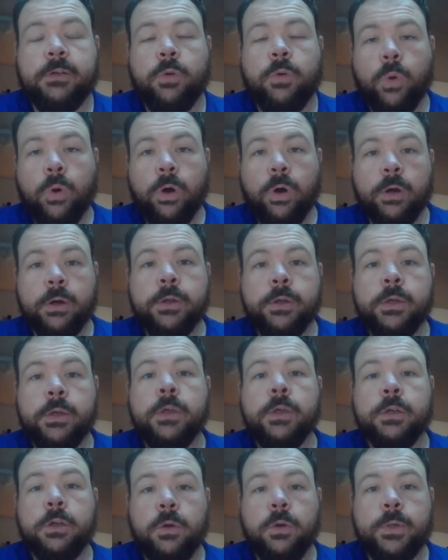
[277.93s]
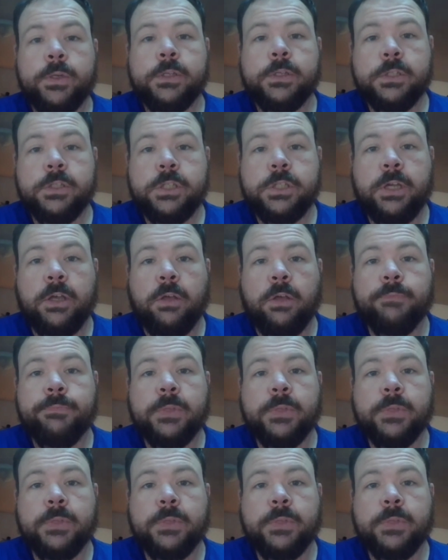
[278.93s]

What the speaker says: or going to jail.